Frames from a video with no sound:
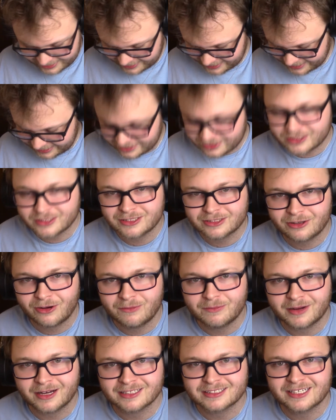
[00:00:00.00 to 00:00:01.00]
this thing
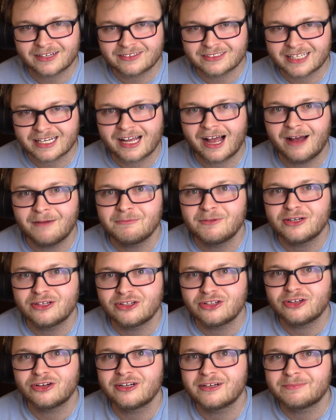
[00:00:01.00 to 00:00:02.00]
so much. I was like, I'm
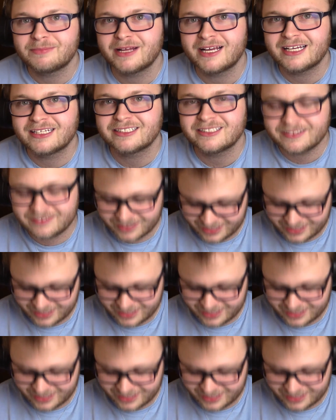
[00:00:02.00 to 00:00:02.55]
gonna learn to play it